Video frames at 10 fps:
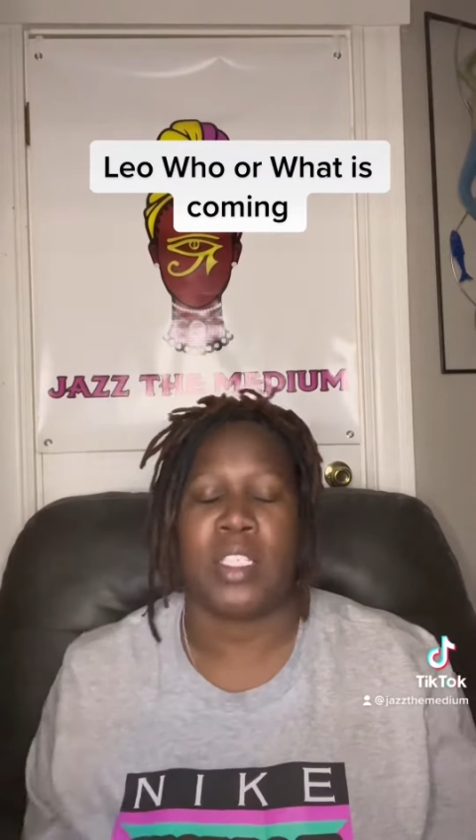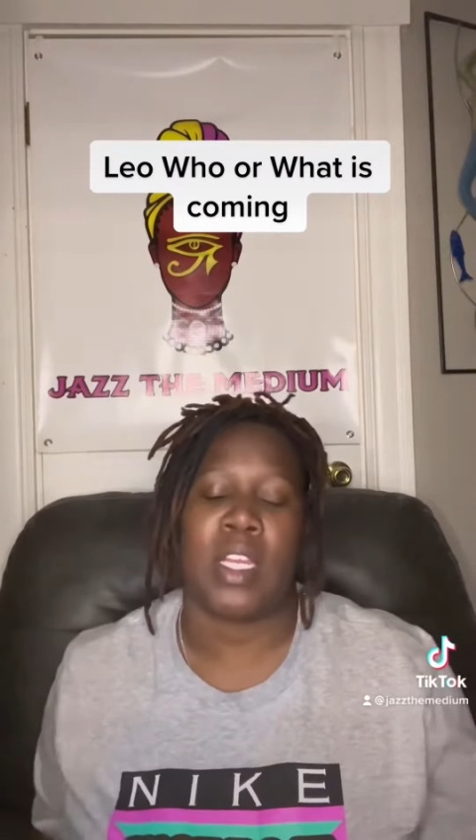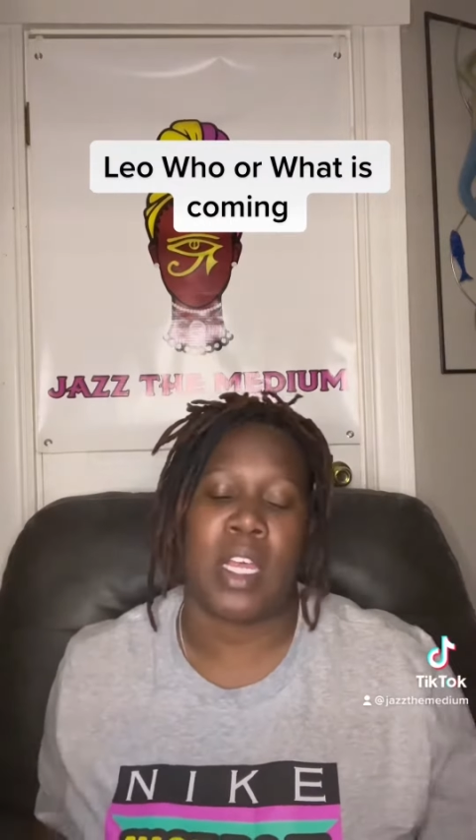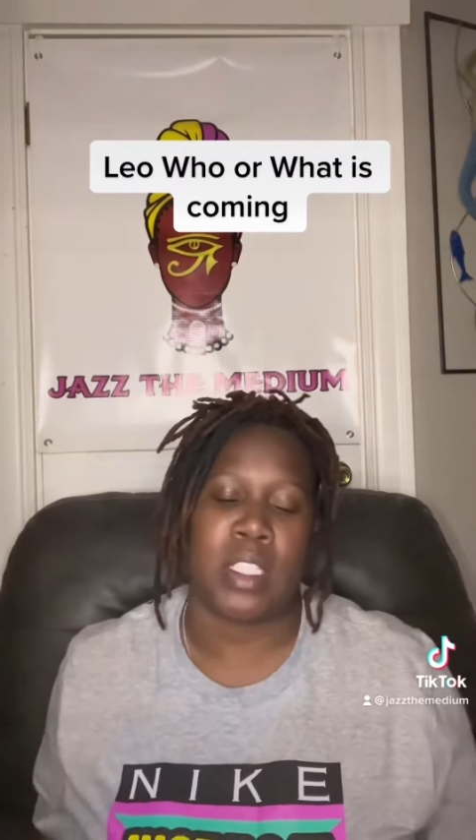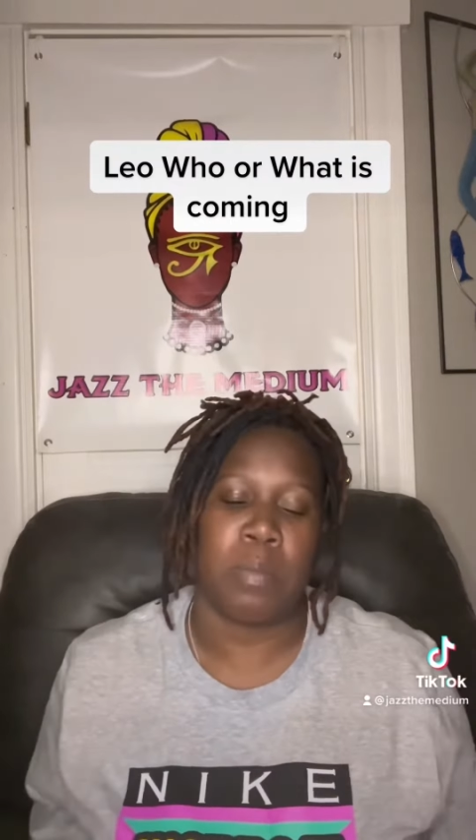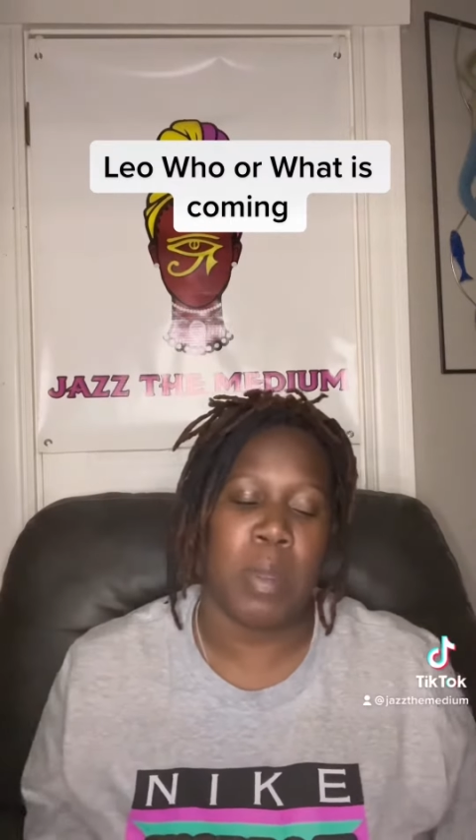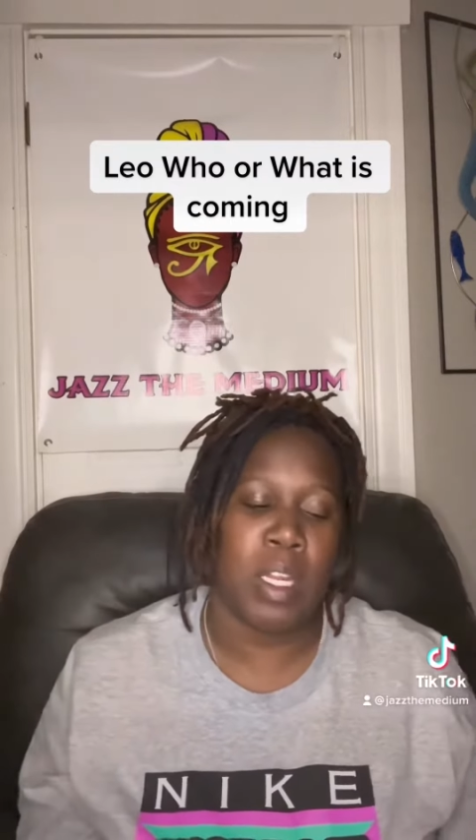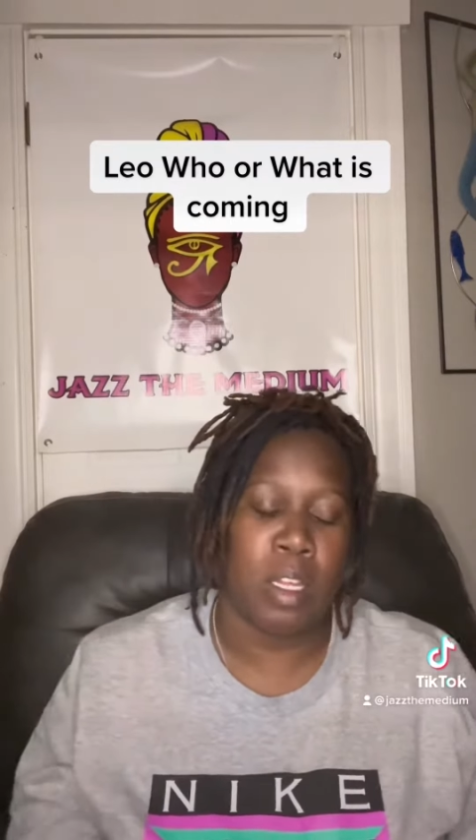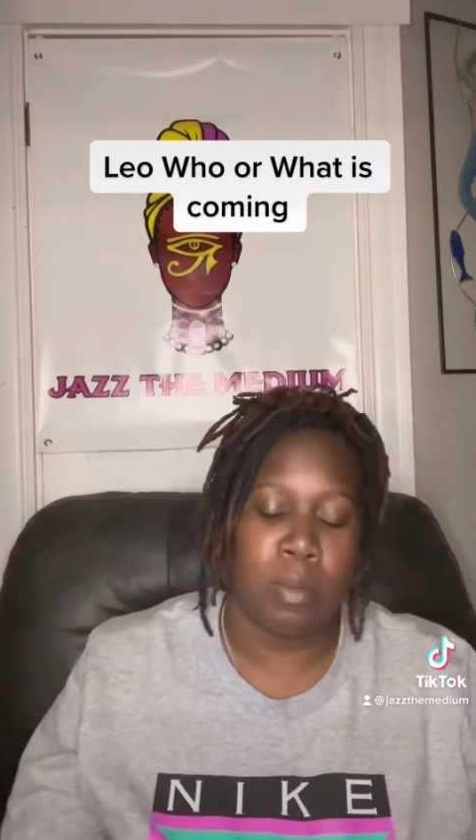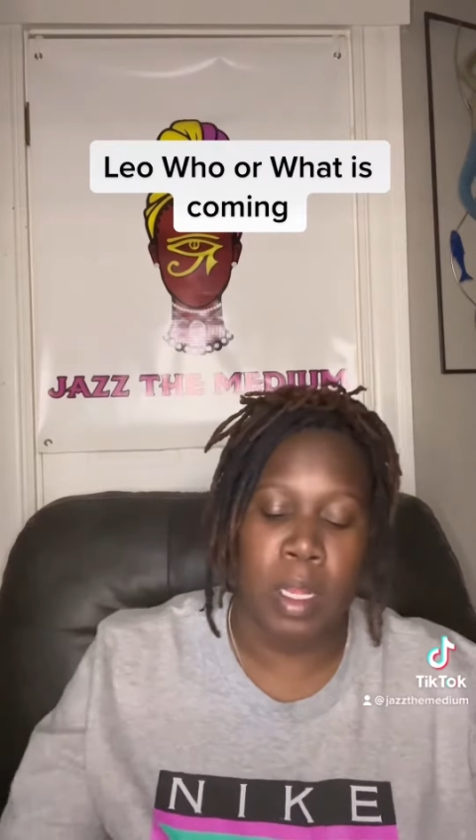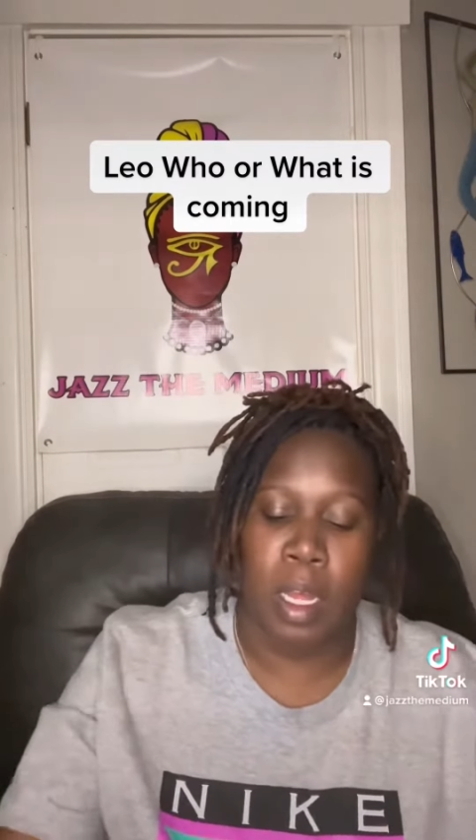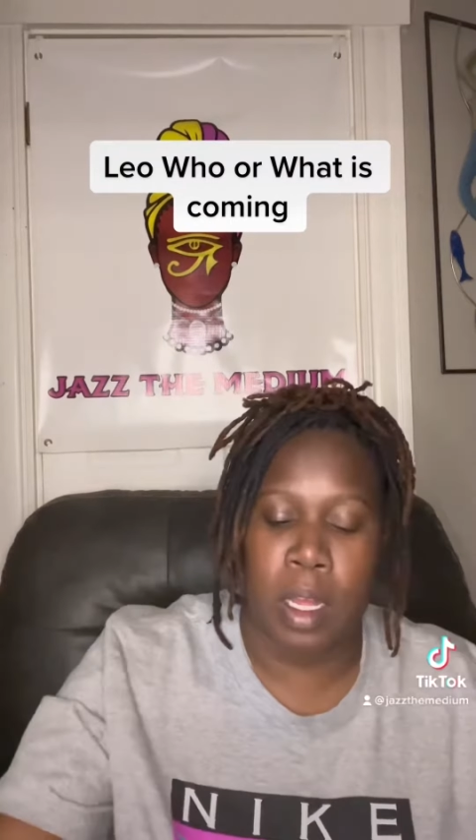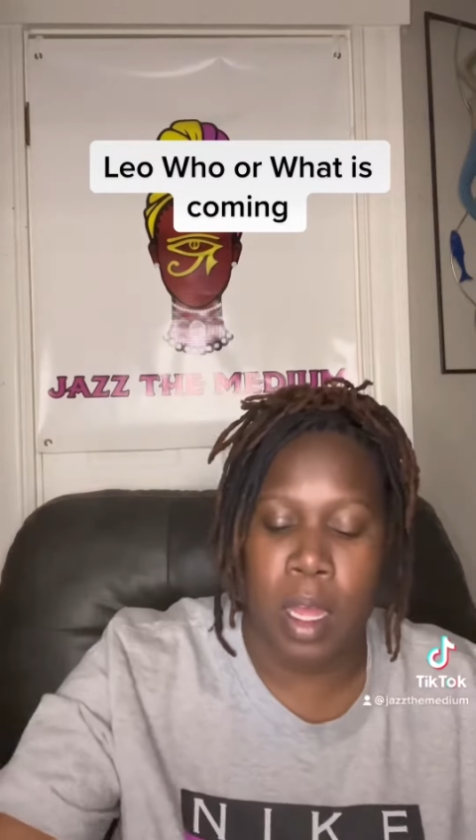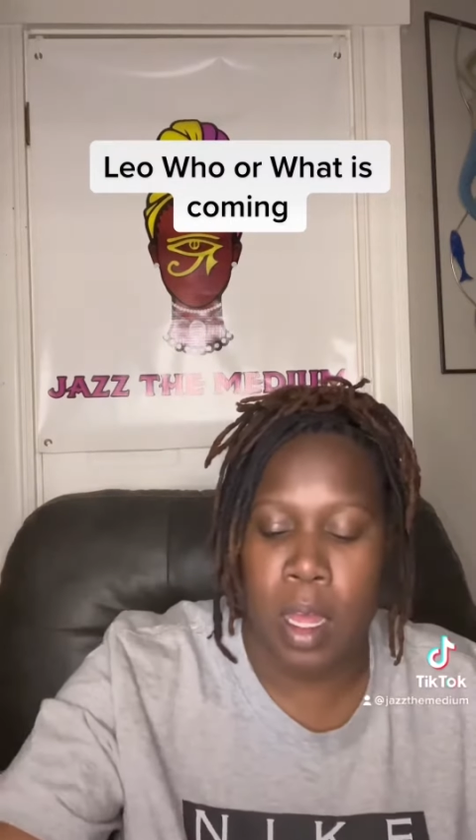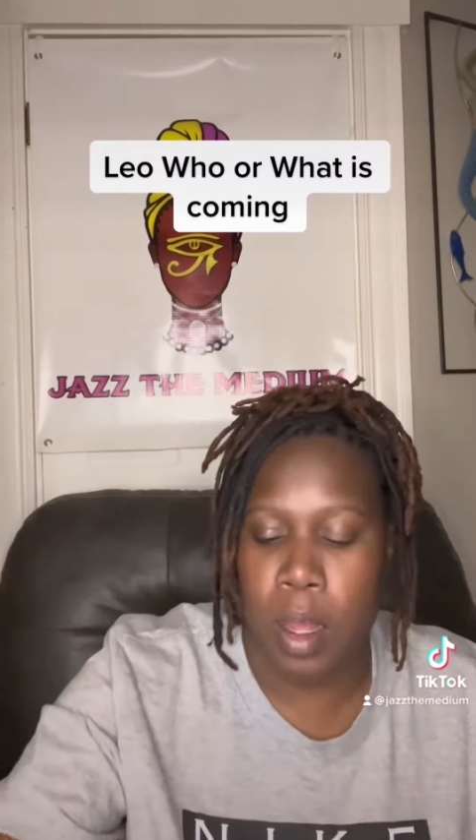
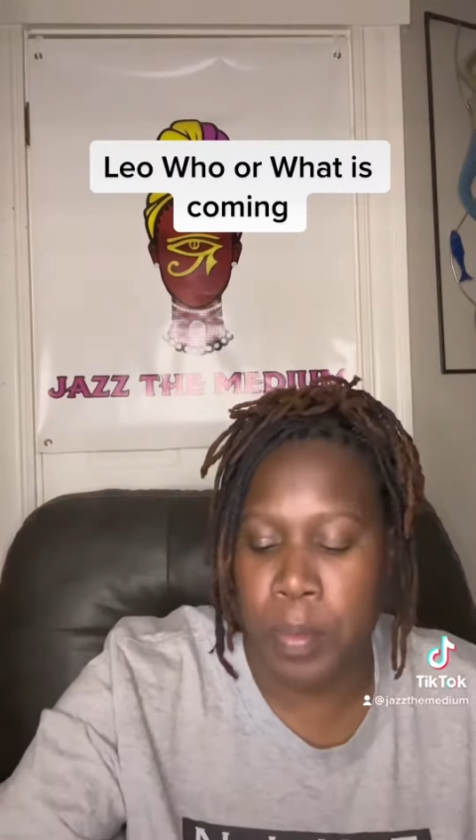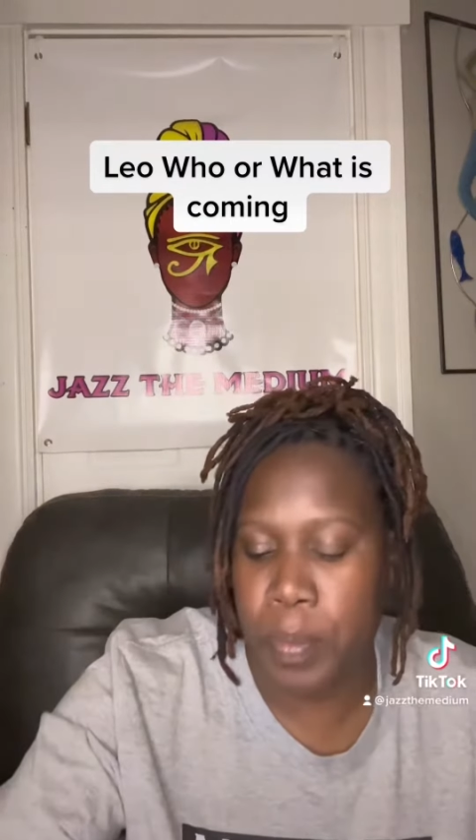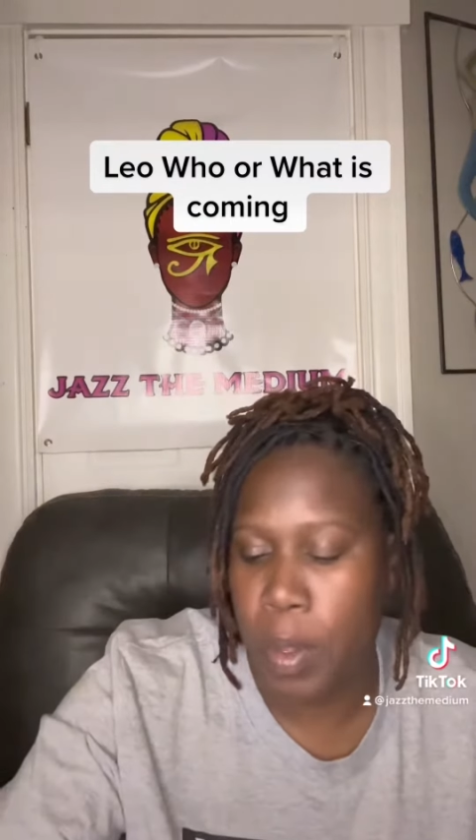jazzthemedium.com.